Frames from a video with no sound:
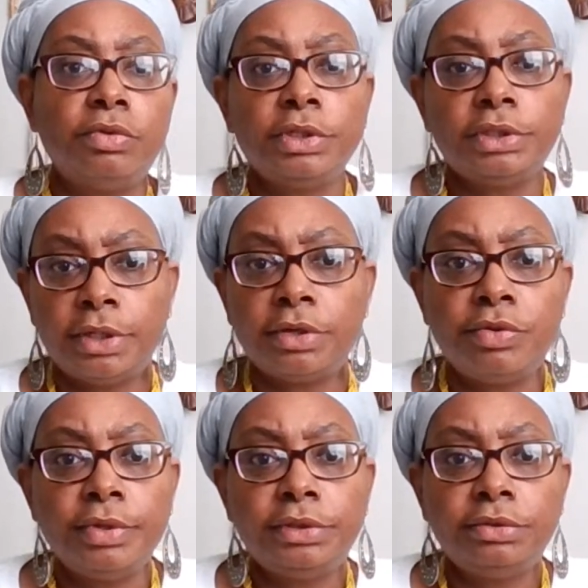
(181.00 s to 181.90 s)
course, they're
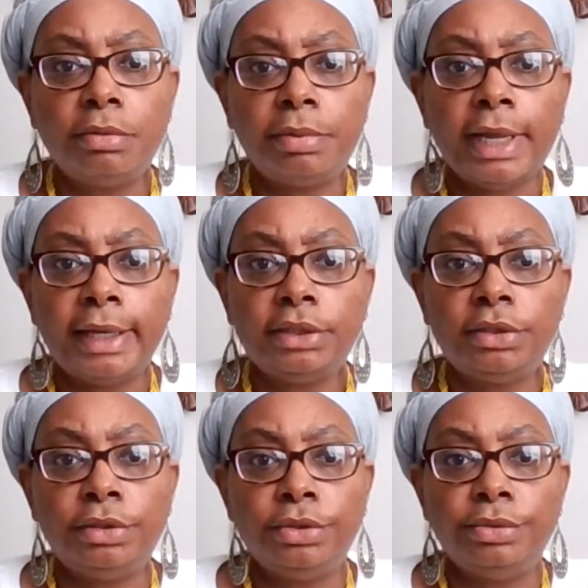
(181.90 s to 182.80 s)
going to apply
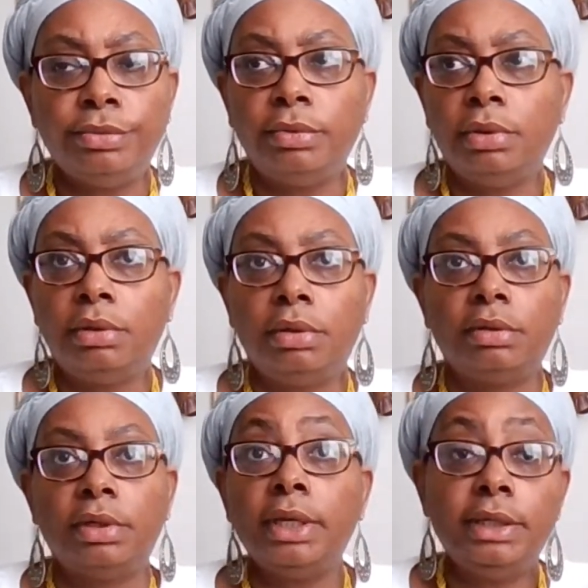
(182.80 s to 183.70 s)
to you
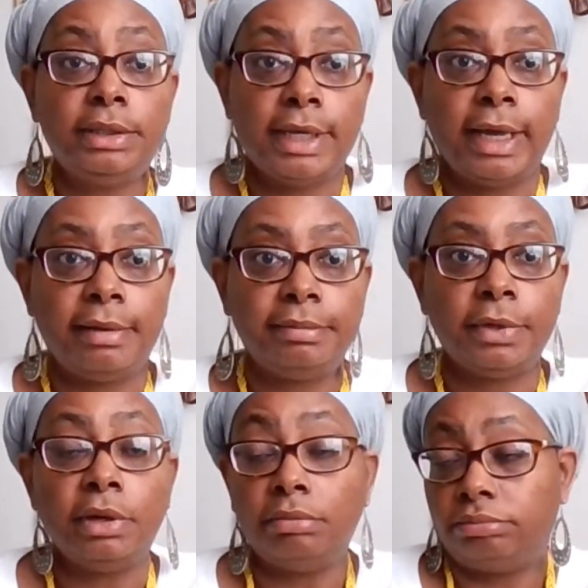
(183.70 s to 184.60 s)
anytime,
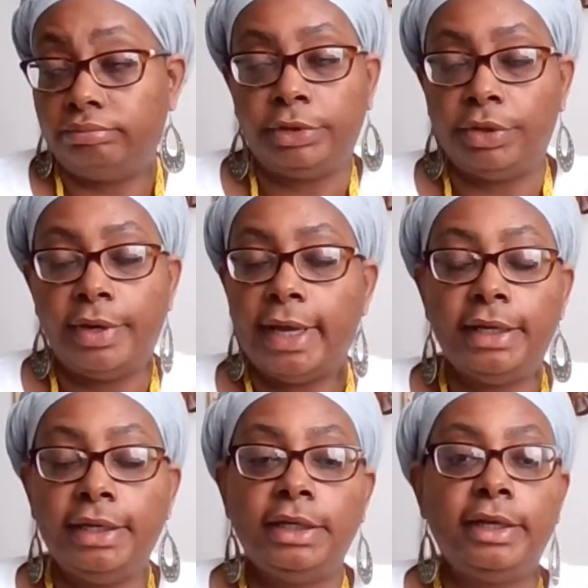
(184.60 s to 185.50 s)
at
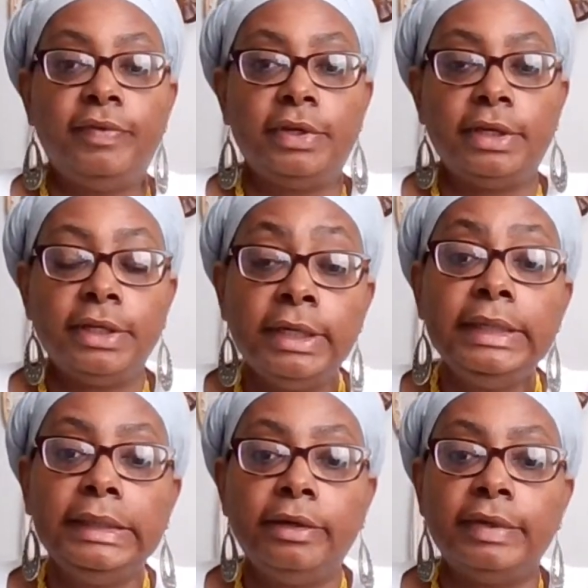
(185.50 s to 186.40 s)
any
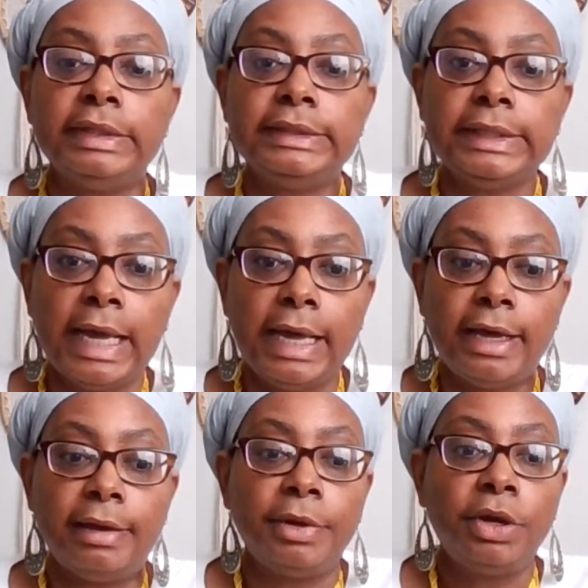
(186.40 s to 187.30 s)
given
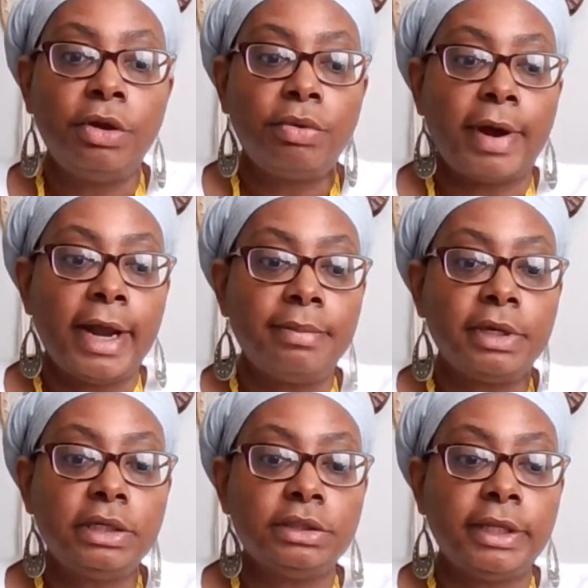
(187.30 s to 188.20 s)
time, right?
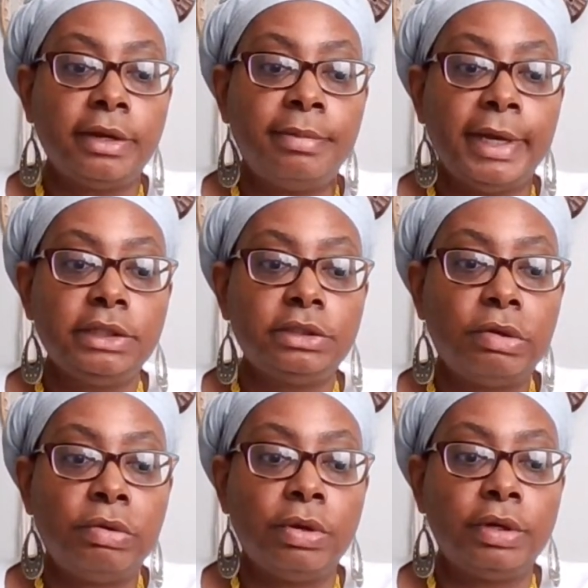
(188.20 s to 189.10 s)
Because they're based
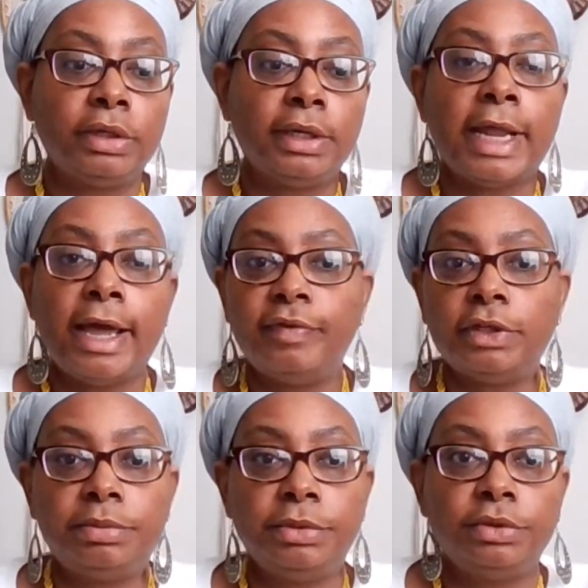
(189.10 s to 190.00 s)
on life
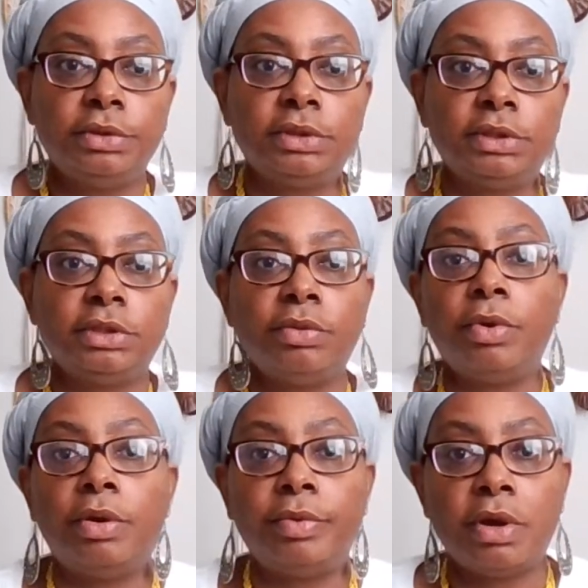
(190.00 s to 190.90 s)
experiences and
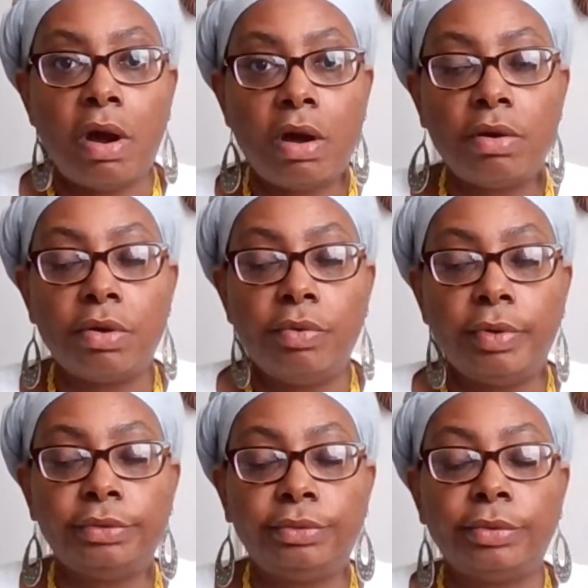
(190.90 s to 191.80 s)
what we are all
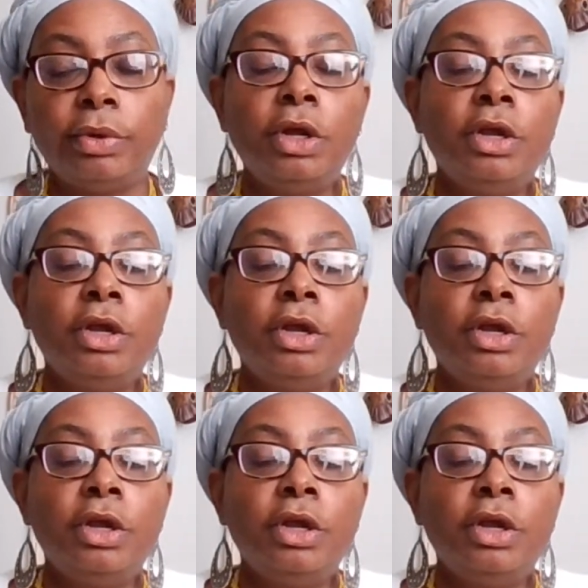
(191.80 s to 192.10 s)
going through.